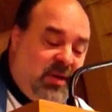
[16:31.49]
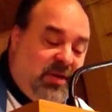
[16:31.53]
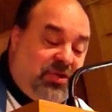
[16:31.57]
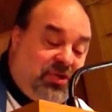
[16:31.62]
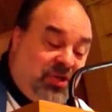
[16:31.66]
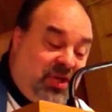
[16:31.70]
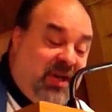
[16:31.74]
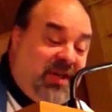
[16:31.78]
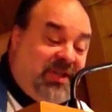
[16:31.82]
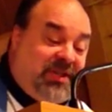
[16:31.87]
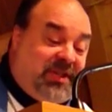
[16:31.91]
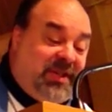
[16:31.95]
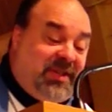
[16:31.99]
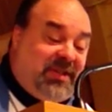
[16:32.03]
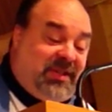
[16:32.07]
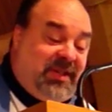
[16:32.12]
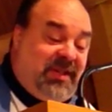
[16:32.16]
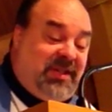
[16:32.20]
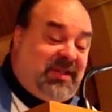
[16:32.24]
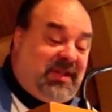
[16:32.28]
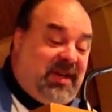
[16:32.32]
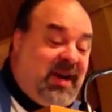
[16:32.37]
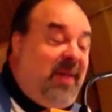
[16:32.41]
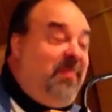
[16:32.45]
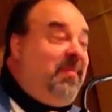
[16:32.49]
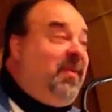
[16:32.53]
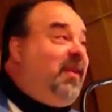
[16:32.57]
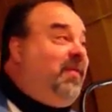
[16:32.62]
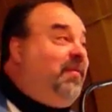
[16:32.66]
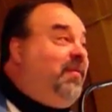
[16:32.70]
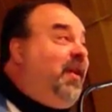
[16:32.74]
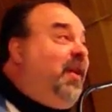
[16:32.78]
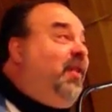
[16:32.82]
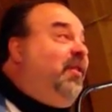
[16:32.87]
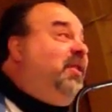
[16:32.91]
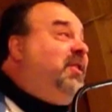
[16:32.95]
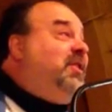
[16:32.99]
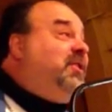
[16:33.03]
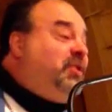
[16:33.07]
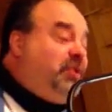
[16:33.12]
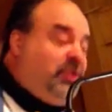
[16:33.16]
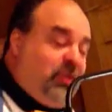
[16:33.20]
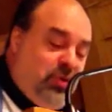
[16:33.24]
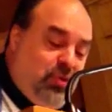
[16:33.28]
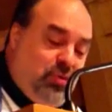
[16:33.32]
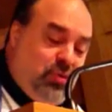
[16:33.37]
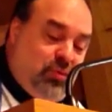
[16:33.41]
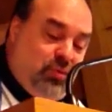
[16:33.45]
Jesus is coming very
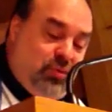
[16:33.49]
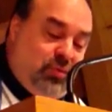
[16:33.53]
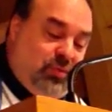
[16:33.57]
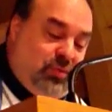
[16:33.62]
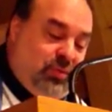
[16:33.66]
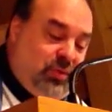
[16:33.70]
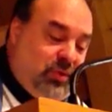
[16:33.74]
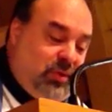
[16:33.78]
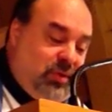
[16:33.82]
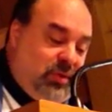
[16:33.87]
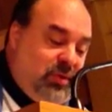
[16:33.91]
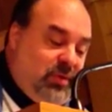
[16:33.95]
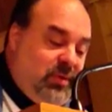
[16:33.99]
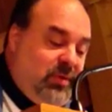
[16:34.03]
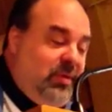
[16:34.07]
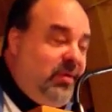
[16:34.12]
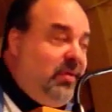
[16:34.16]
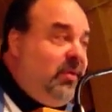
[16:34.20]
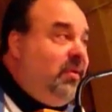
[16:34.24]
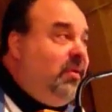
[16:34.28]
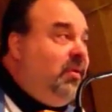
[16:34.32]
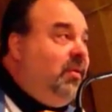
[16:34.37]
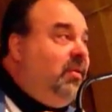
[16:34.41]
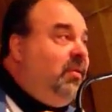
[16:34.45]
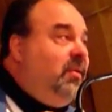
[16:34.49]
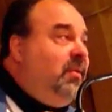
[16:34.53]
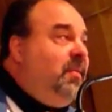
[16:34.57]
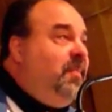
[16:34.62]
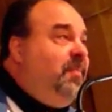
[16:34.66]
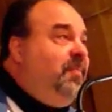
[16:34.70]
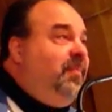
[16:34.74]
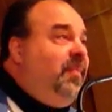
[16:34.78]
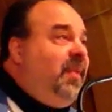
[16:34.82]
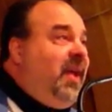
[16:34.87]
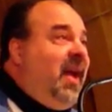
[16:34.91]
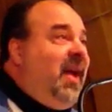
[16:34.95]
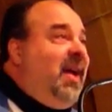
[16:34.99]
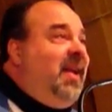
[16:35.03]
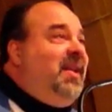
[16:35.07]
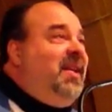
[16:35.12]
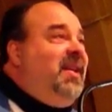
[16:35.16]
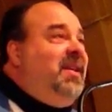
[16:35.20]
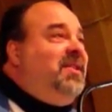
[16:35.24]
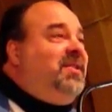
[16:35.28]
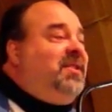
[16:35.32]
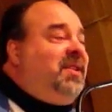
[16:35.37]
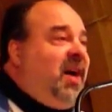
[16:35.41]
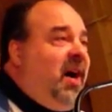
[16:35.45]
soon, and
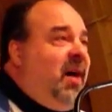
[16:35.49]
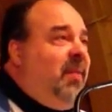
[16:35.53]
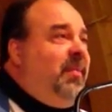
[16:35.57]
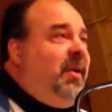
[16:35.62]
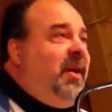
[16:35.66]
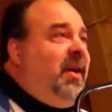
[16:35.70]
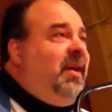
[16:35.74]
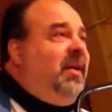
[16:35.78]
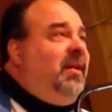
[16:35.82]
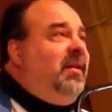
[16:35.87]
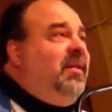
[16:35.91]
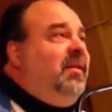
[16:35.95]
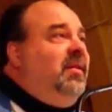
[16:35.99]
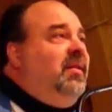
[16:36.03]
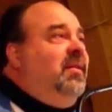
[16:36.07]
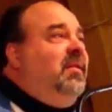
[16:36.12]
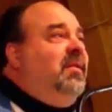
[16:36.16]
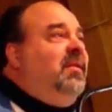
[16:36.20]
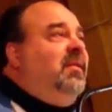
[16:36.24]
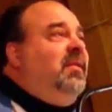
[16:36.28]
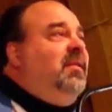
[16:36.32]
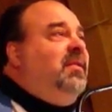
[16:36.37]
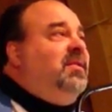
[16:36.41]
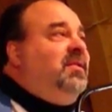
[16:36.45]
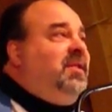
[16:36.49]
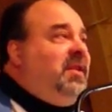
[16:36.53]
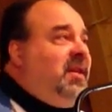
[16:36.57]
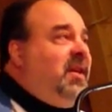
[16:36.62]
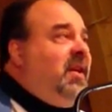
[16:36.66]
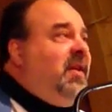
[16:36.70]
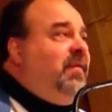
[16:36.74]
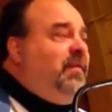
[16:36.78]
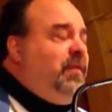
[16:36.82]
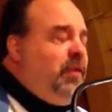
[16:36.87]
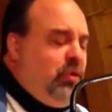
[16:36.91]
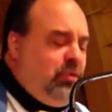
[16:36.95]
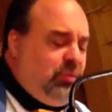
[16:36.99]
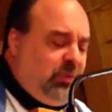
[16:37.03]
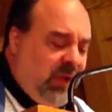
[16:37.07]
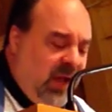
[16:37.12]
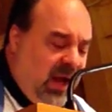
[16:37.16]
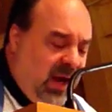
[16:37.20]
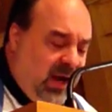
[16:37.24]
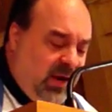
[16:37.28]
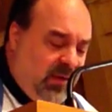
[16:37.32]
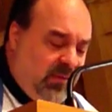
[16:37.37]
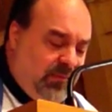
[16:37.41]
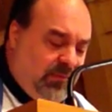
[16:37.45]
he's coming to give you
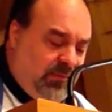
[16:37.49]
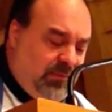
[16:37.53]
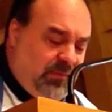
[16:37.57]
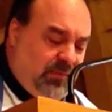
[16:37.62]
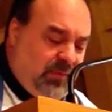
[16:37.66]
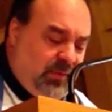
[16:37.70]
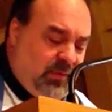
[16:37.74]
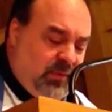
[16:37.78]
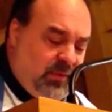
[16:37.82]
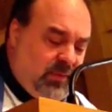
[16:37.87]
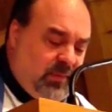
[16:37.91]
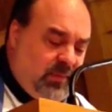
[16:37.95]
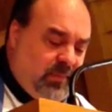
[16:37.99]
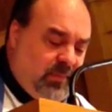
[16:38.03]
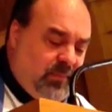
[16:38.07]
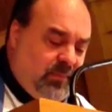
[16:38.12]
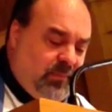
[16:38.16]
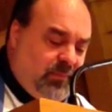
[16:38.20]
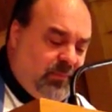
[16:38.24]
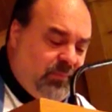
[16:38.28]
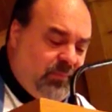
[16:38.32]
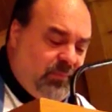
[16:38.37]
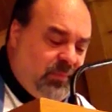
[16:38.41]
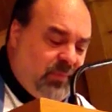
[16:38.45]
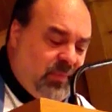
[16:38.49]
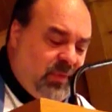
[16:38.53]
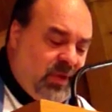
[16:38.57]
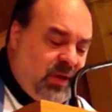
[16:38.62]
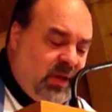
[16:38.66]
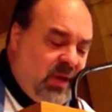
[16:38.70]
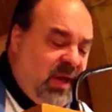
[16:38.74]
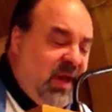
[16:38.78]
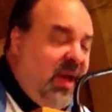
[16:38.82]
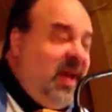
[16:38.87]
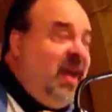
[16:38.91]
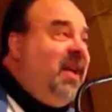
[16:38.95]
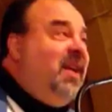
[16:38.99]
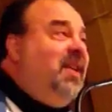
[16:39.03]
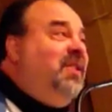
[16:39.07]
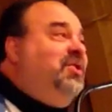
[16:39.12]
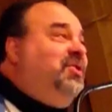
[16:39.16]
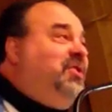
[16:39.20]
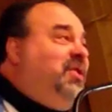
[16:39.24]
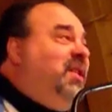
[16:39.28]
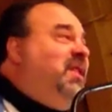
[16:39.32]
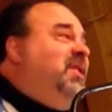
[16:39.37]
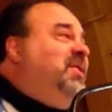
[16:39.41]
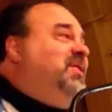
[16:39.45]
life.
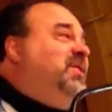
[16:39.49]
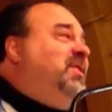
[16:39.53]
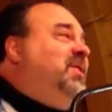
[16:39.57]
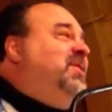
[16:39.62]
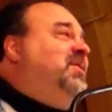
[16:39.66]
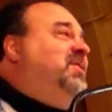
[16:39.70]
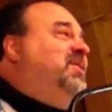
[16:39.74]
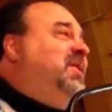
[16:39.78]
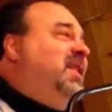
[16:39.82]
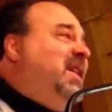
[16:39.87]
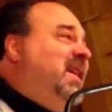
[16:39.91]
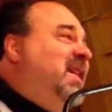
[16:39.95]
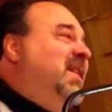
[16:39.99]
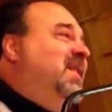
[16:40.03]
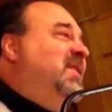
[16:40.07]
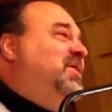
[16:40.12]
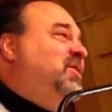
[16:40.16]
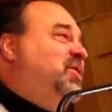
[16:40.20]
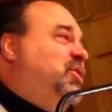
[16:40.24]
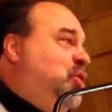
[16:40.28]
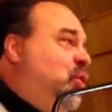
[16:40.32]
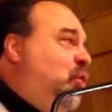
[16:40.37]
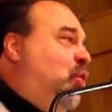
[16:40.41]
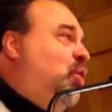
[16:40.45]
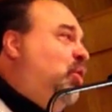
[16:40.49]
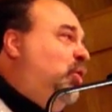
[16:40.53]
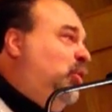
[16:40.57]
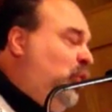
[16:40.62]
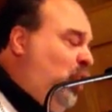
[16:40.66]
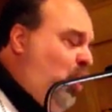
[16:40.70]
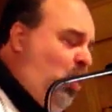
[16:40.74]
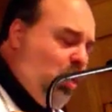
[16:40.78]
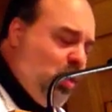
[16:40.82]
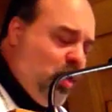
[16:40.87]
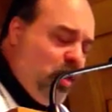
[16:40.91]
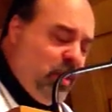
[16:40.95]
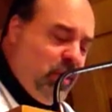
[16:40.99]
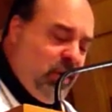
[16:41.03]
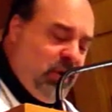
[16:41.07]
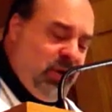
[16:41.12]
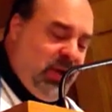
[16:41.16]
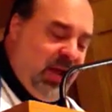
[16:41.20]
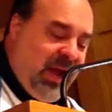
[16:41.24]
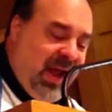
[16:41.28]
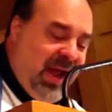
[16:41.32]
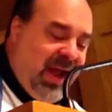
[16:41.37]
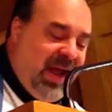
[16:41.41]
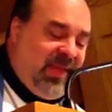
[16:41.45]
Jesus is your
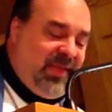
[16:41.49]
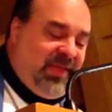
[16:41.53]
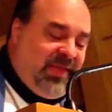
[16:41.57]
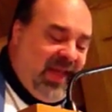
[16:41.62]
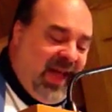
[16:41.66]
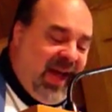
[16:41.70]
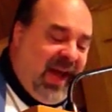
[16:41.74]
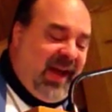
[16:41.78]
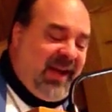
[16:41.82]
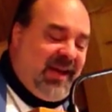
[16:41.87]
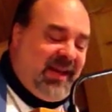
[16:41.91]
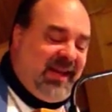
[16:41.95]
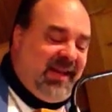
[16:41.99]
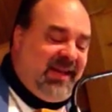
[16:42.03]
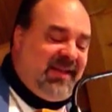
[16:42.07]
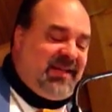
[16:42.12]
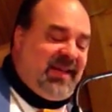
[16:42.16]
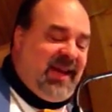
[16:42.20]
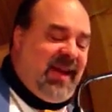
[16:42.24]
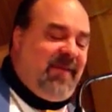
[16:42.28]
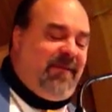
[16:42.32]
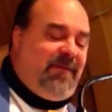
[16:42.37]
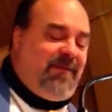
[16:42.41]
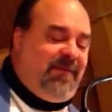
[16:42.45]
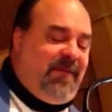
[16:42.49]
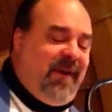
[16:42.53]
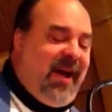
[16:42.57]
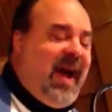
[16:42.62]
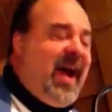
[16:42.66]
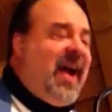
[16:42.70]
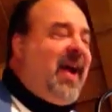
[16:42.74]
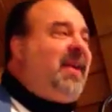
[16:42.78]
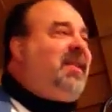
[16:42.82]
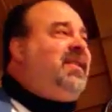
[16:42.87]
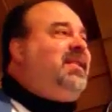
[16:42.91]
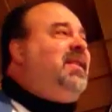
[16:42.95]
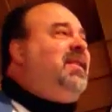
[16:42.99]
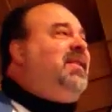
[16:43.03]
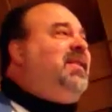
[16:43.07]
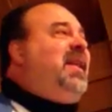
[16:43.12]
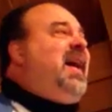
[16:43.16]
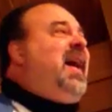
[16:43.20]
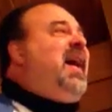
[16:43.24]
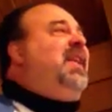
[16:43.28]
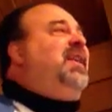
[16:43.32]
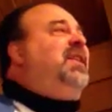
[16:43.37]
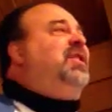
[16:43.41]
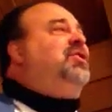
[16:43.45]
Lord, and that is a fact
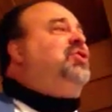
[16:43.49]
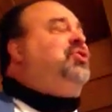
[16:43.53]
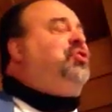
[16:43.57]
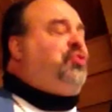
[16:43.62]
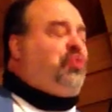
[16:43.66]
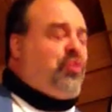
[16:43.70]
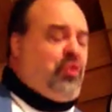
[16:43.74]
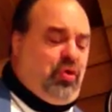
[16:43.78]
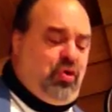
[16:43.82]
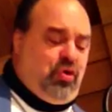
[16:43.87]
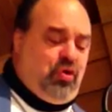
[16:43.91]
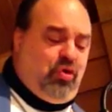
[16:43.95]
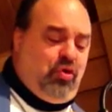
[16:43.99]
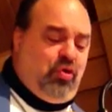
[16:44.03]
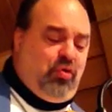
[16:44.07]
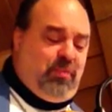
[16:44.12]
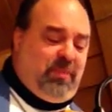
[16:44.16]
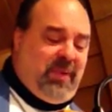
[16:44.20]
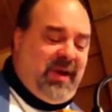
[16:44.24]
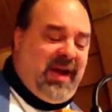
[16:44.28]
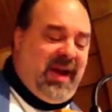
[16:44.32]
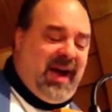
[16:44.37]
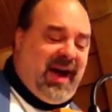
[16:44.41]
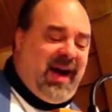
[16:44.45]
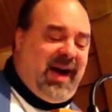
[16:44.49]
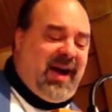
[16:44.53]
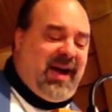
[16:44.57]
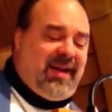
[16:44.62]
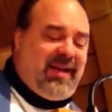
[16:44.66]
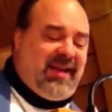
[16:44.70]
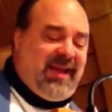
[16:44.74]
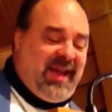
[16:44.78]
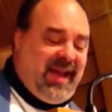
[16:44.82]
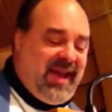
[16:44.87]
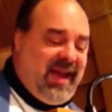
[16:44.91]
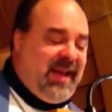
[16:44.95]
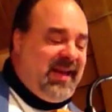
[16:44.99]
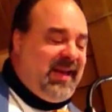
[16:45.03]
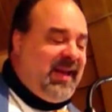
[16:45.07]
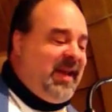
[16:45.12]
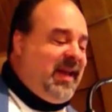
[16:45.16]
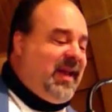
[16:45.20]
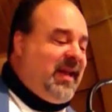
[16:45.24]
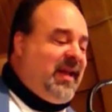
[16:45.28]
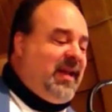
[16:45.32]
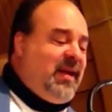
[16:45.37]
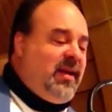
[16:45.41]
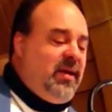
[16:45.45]
that is true beyond
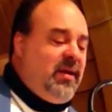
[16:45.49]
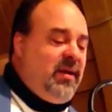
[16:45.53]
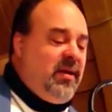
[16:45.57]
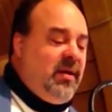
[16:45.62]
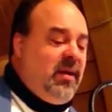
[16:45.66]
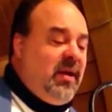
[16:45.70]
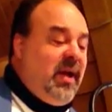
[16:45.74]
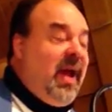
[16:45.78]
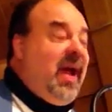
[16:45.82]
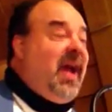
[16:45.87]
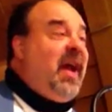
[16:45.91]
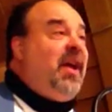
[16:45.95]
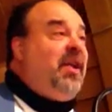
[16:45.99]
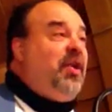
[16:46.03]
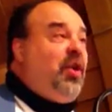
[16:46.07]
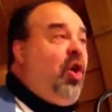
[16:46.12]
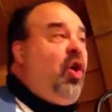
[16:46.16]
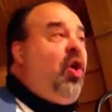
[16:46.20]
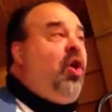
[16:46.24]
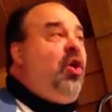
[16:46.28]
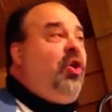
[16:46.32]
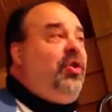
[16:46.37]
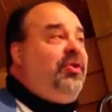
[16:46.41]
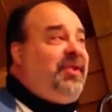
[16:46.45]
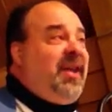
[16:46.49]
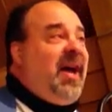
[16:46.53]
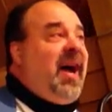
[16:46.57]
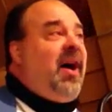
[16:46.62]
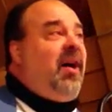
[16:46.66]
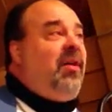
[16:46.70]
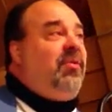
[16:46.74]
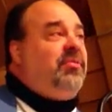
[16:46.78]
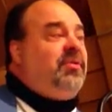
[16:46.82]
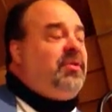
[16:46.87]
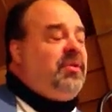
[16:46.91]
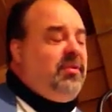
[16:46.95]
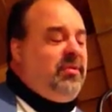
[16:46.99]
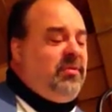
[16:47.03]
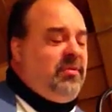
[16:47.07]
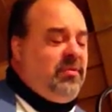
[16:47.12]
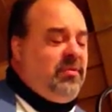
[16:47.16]
any and all doubt.